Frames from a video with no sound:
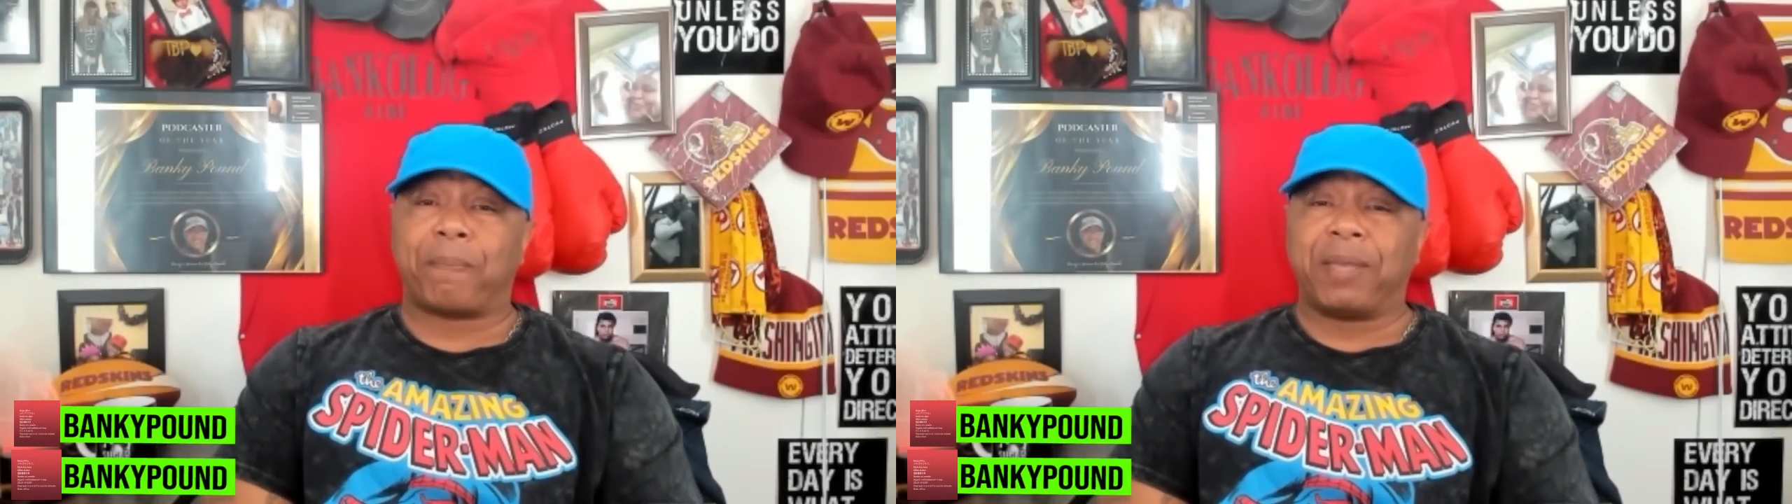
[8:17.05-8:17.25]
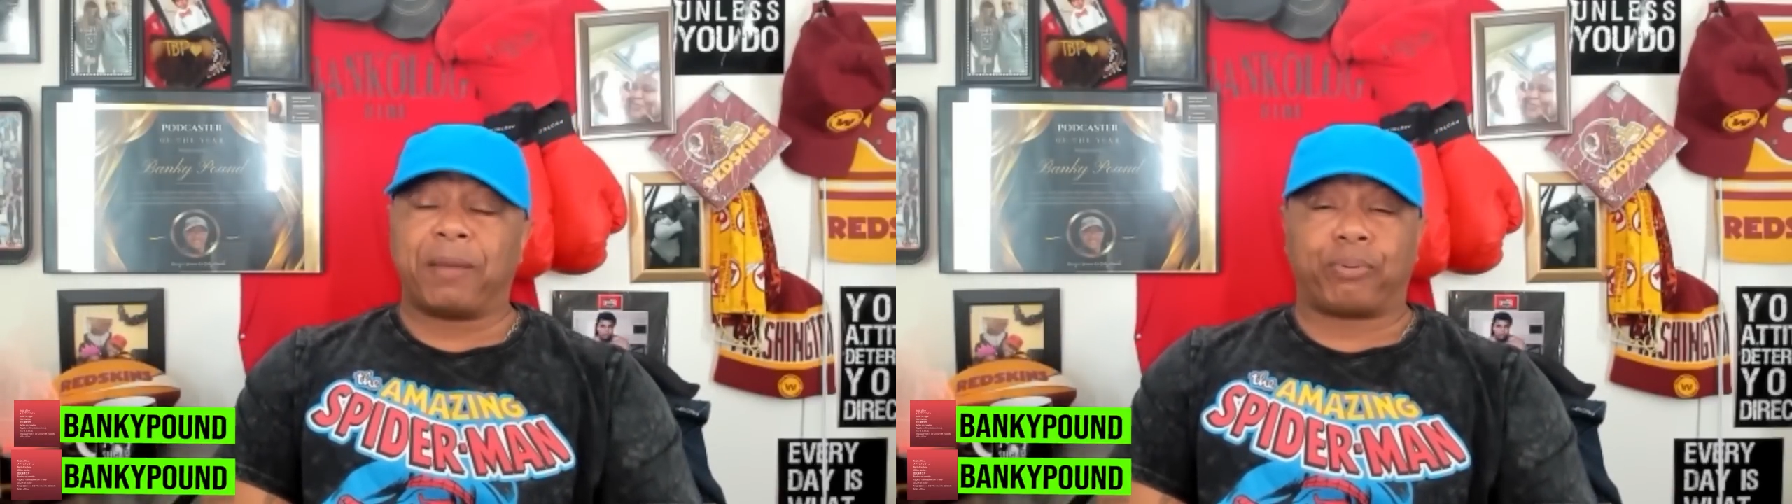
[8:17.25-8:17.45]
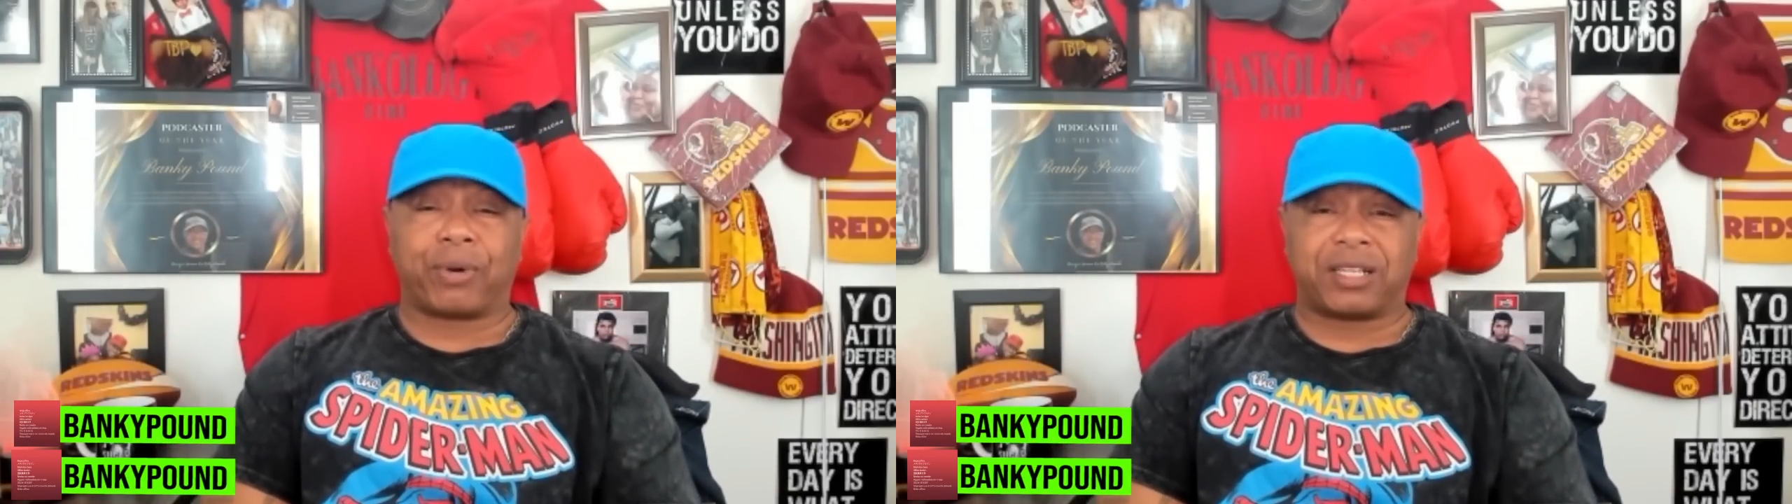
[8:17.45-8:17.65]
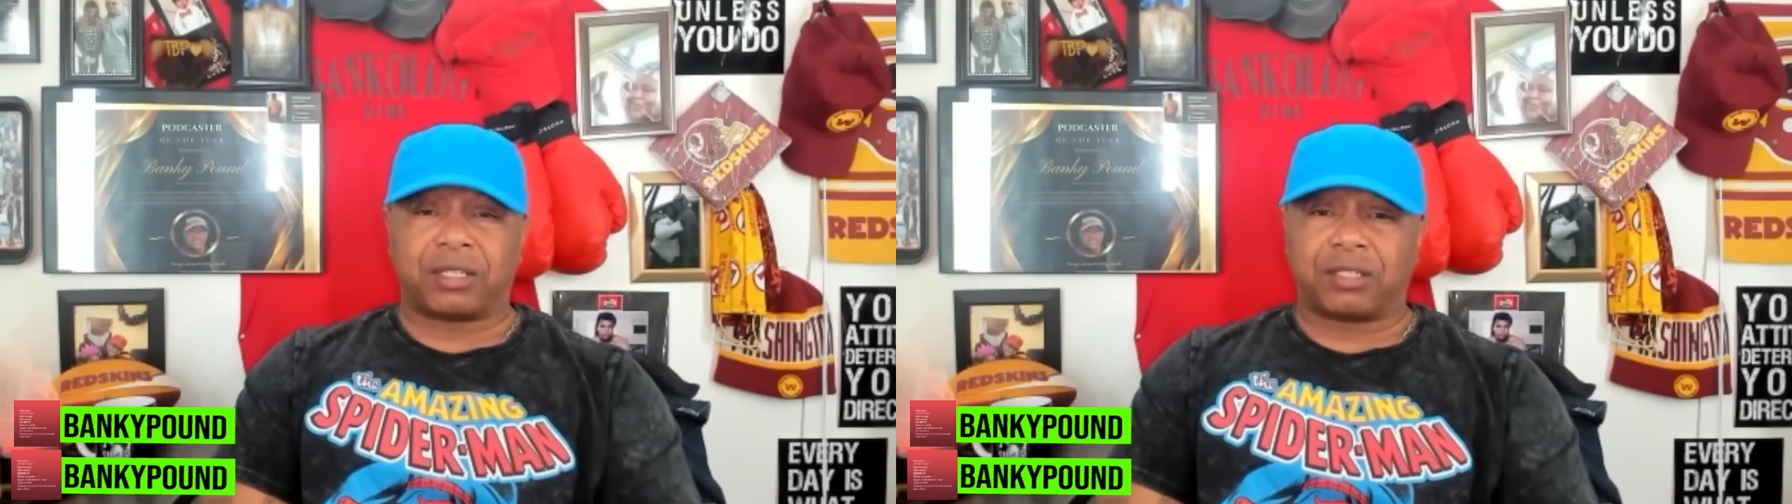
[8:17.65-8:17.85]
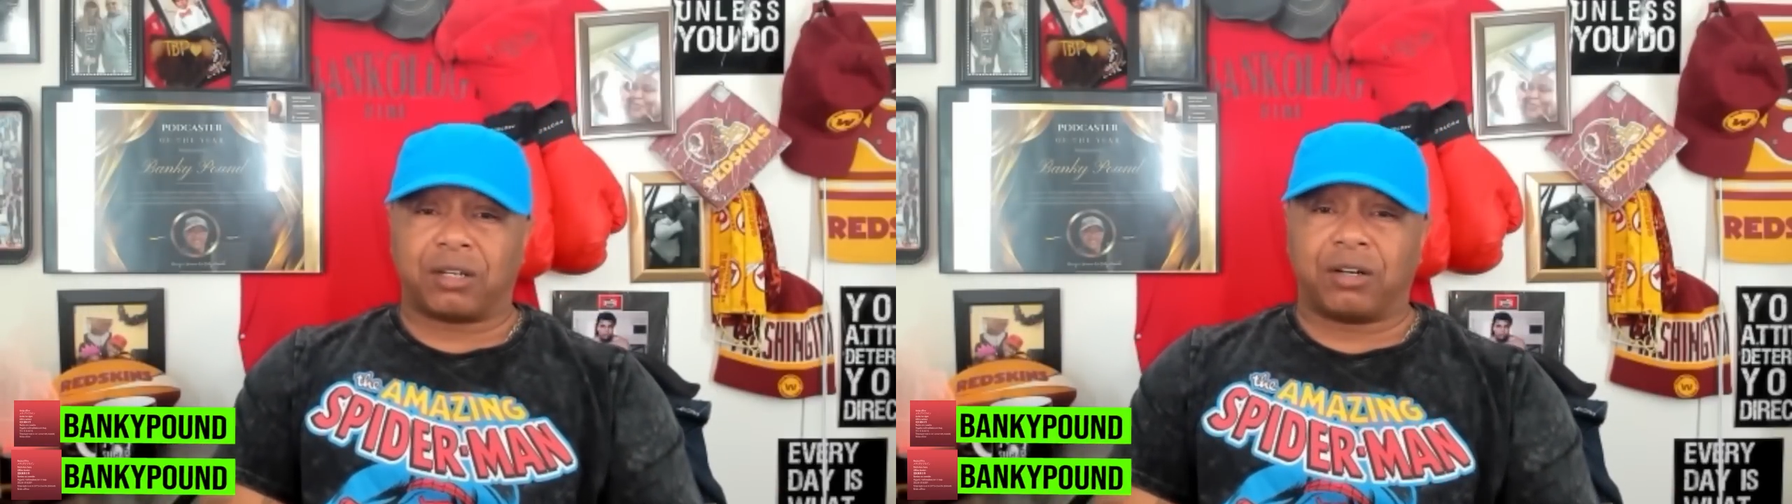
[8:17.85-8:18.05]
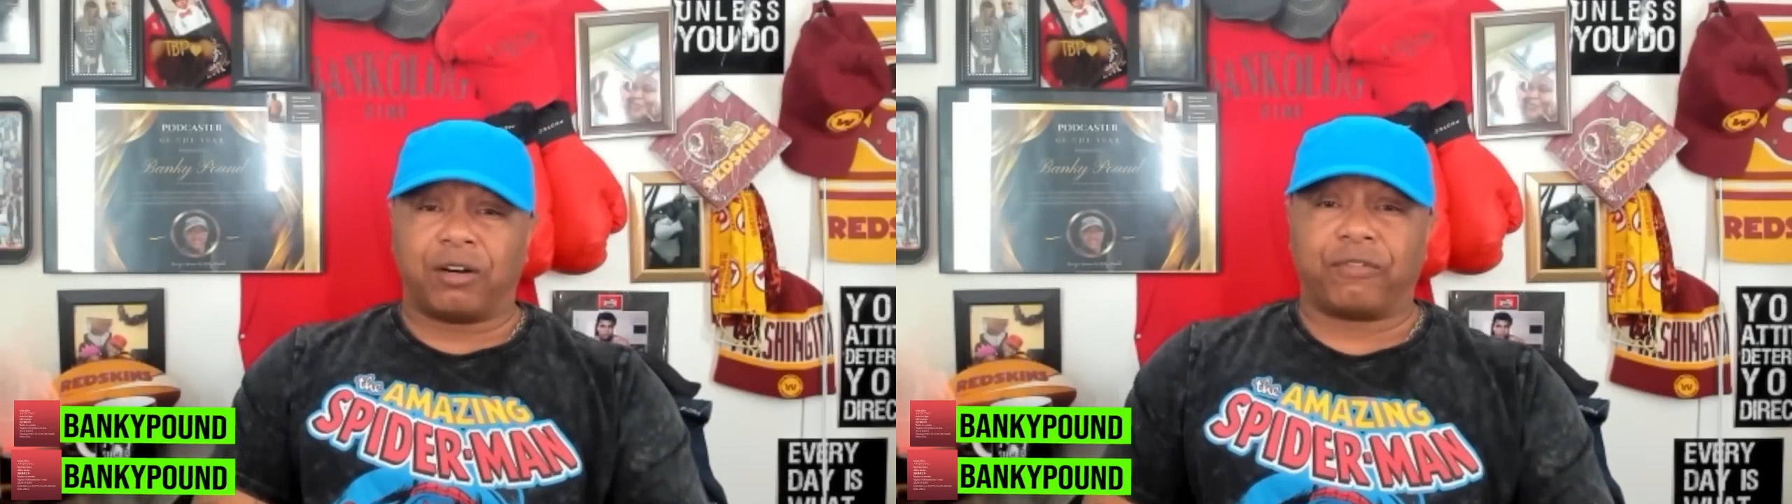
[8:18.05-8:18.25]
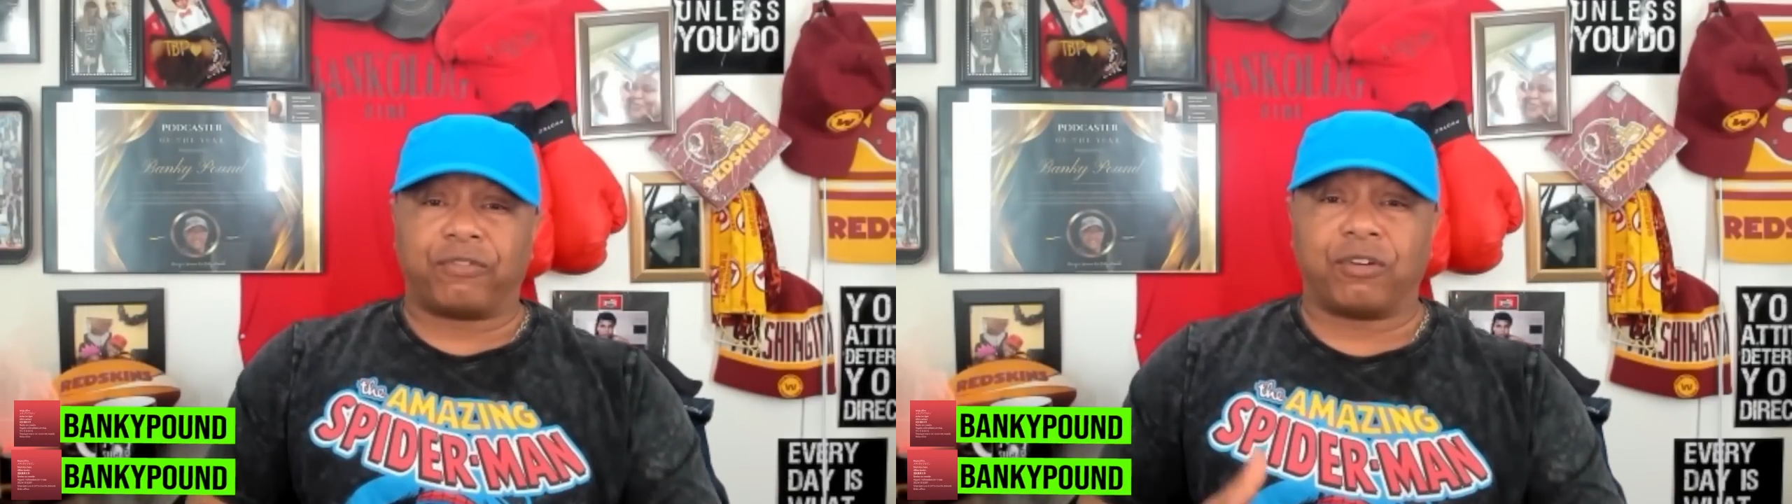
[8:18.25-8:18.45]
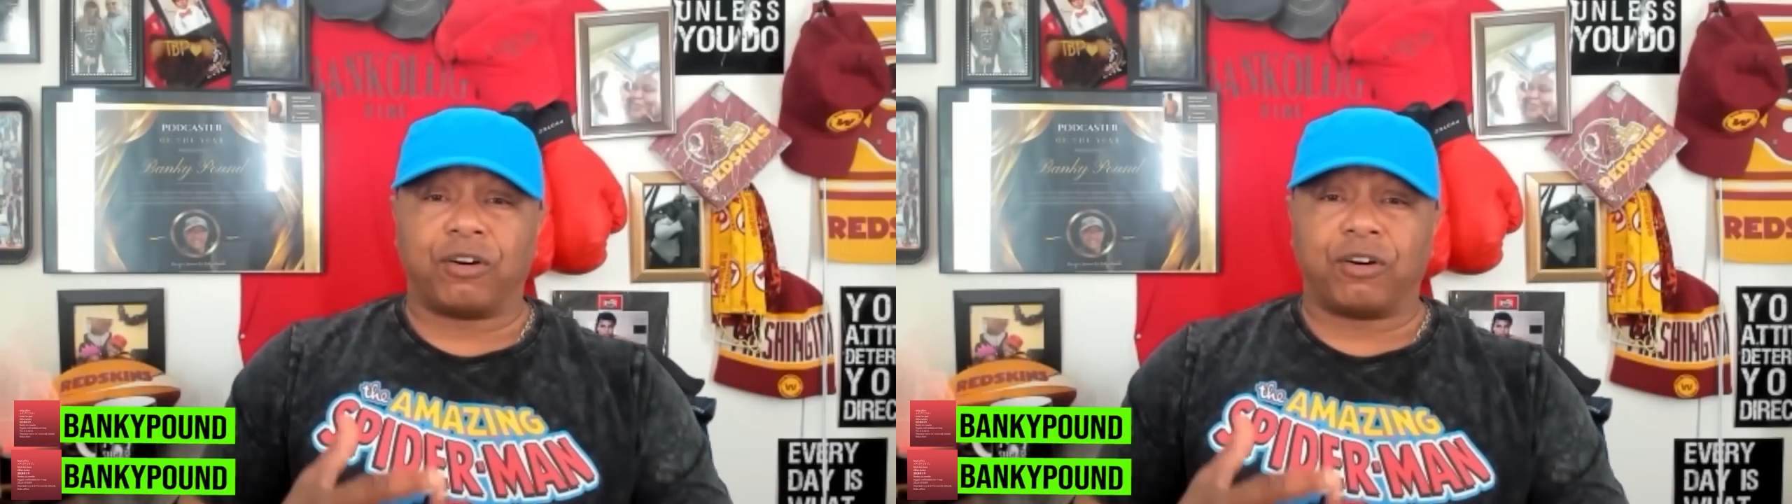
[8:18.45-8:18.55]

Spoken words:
big presence of